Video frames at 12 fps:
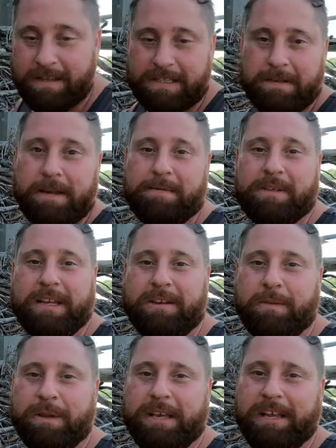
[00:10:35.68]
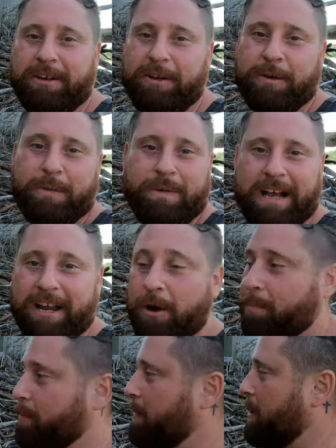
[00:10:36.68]
Sometimes you gotta do what you gotta do. I
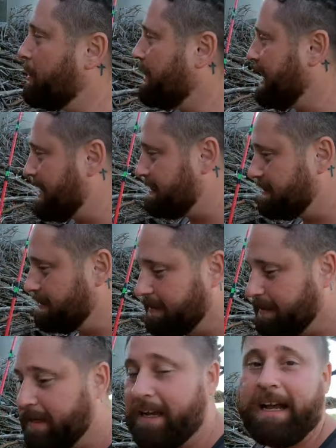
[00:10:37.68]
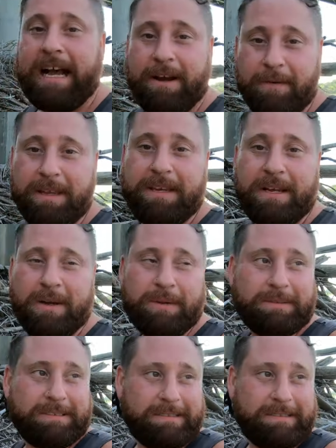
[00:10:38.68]
don't promote it, guys. I really don't.